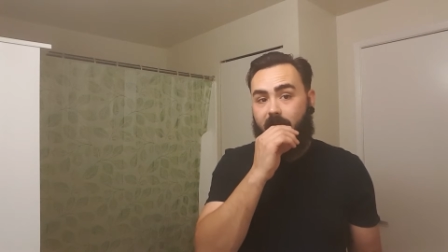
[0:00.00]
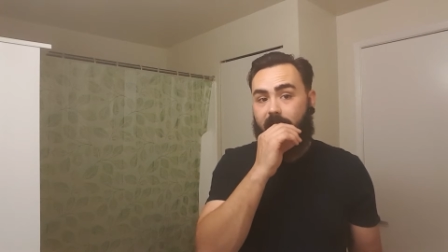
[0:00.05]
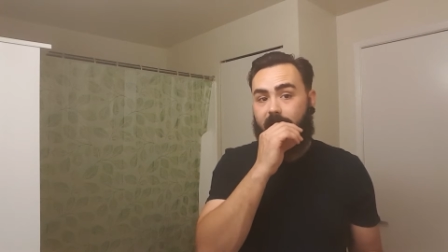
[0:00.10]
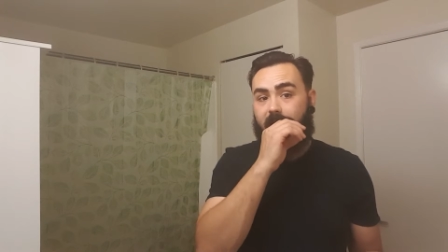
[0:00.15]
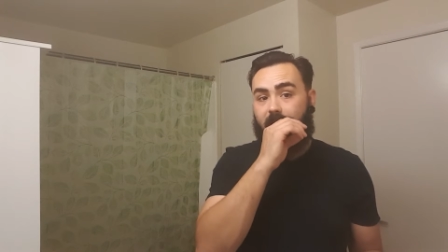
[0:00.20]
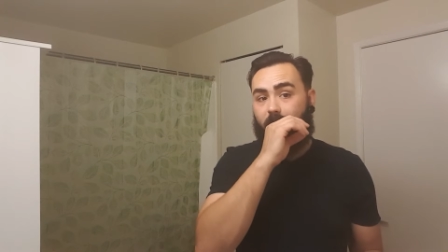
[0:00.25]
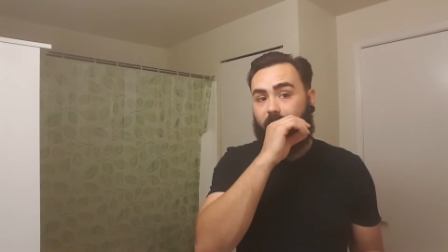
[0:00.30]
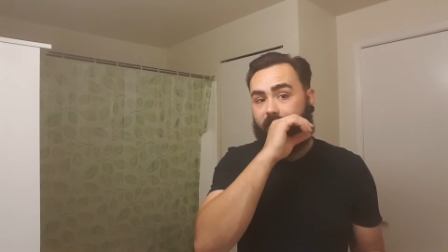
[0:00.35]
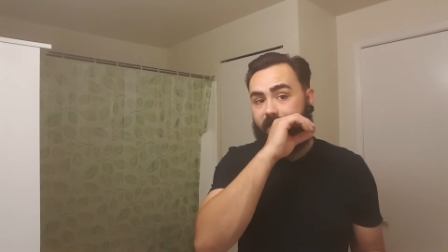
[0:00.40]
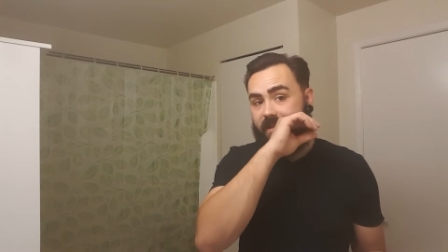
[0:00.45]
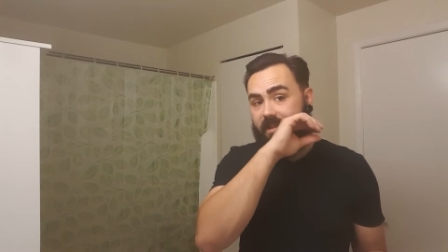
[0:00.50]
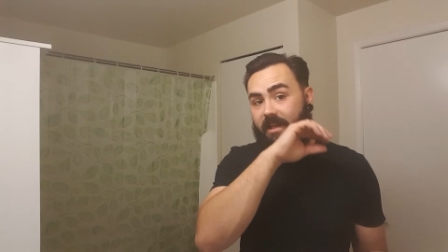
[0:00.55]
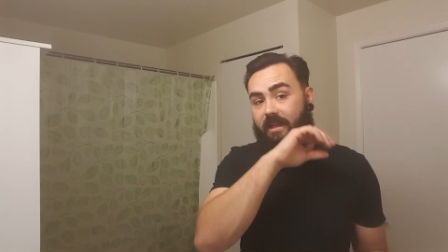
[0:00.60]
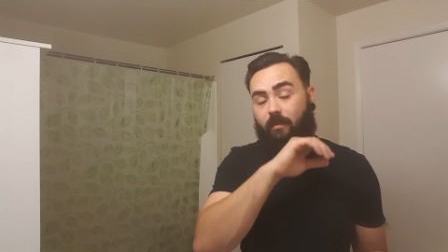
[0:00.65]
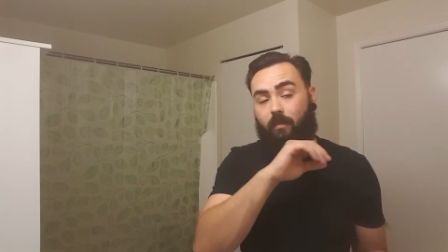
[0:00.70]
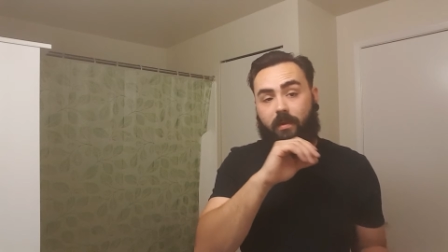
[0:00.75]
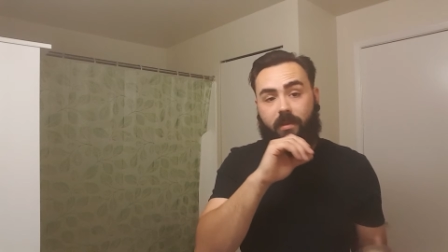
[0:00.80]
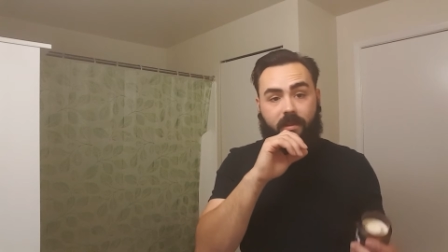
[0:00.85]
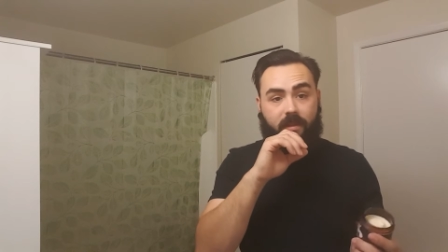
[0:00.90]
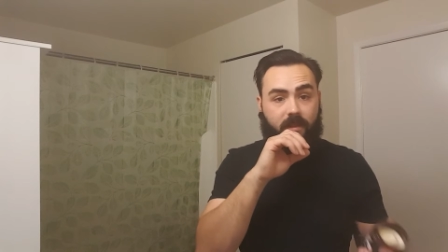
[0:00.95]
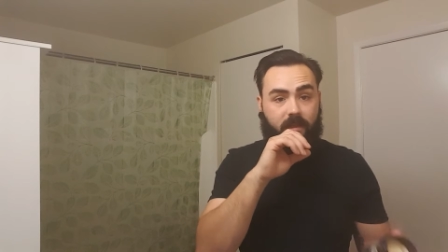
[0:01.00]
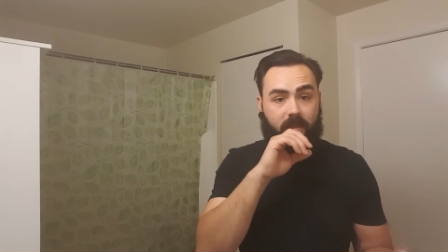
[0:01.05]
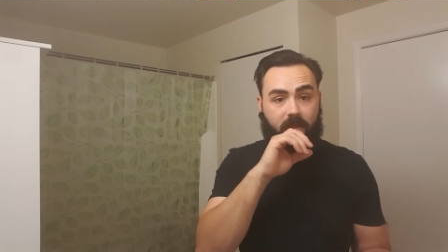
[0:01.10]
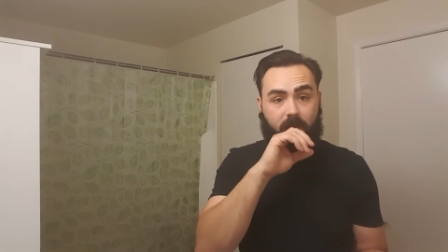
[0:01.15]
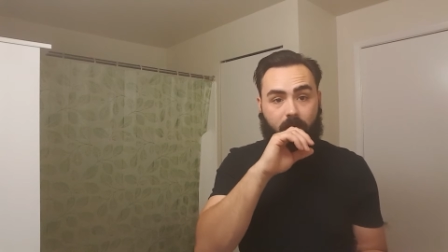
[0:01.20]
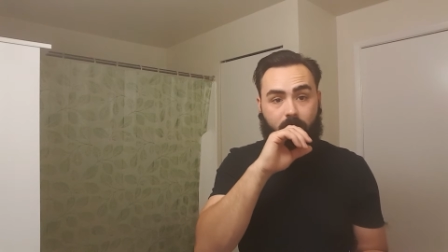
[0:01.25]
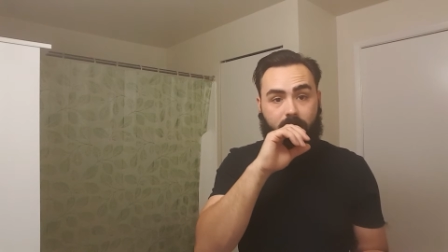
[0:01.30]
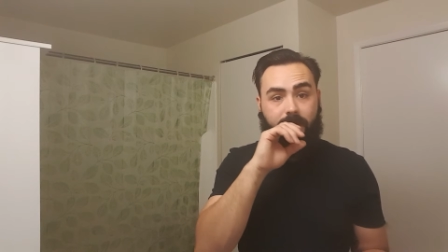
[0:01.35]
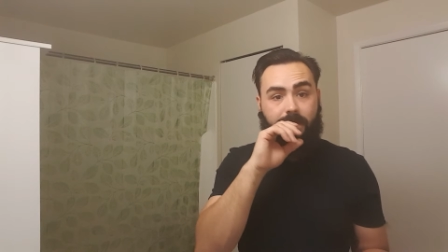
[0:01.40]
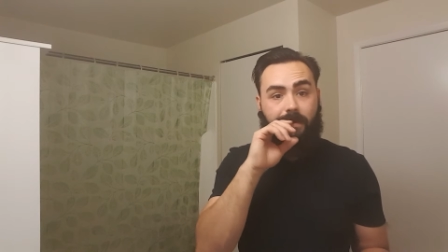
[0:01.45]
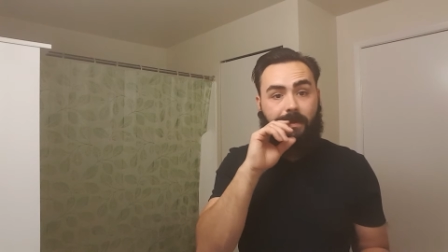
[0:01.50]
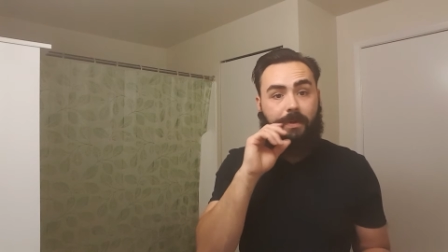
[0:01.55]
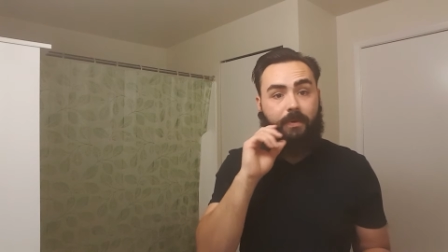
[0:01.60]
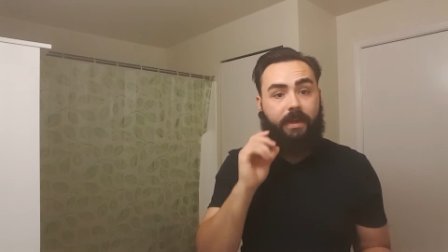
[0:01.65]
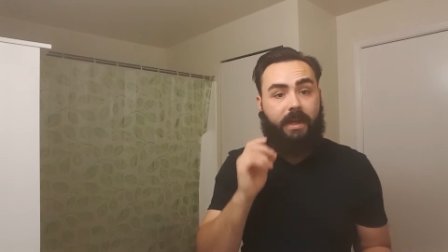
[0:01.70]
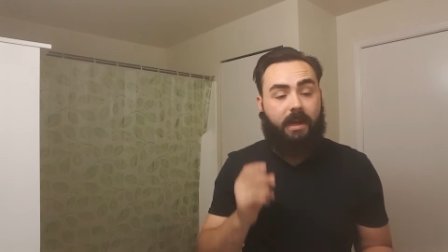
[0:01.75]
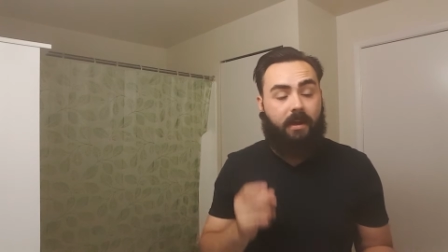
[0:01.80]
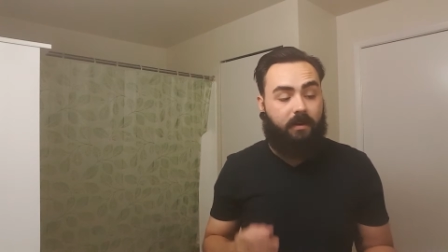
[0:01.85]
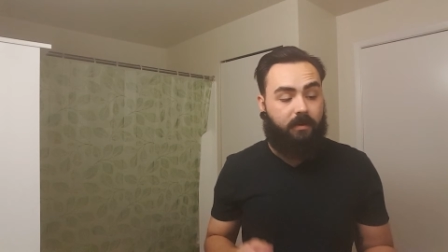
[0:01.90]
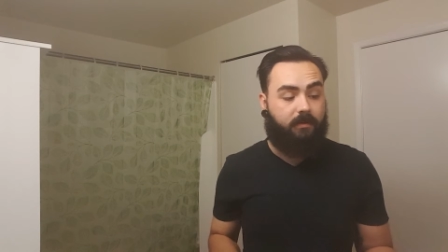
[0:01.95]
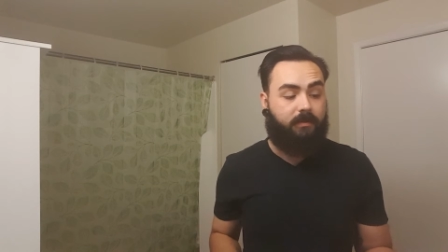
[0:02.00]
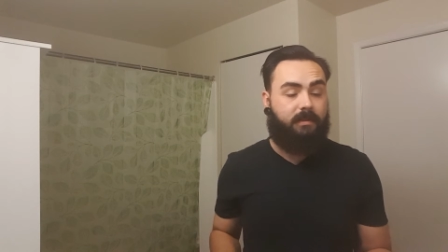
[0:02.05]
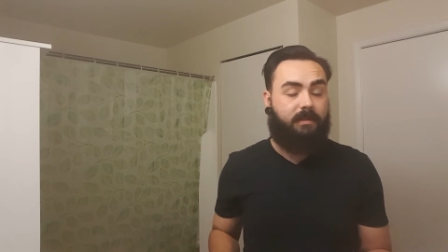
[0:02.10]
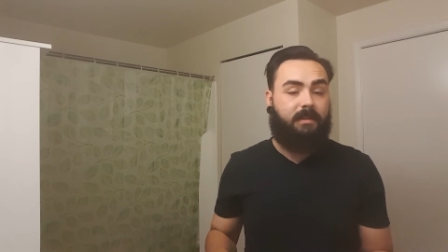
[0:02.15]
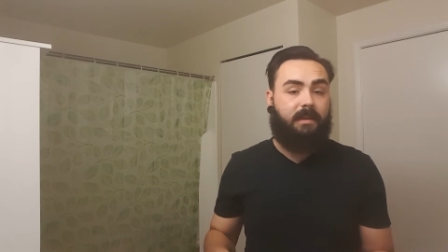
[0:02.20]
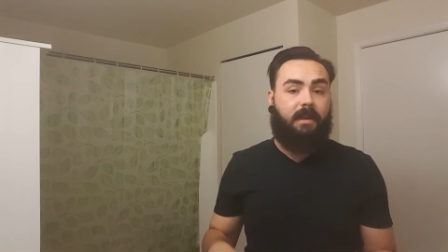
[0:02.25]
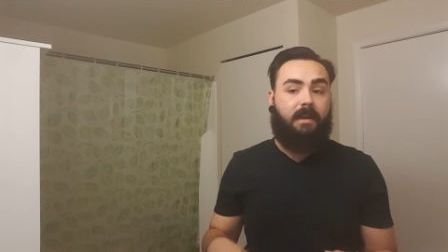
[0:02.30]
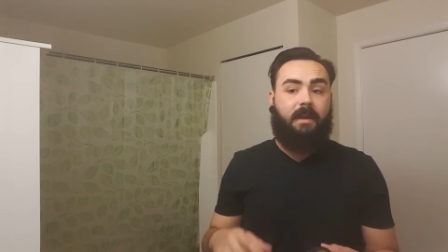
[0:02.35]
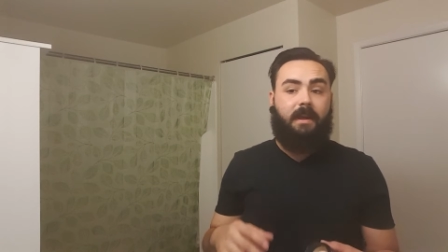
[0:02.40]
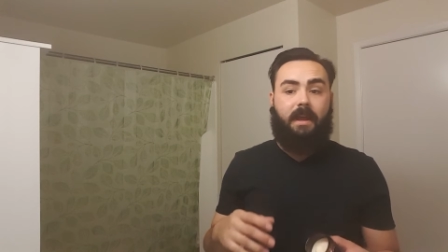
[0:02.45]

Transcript: that we've seen with the original O'Dowd's,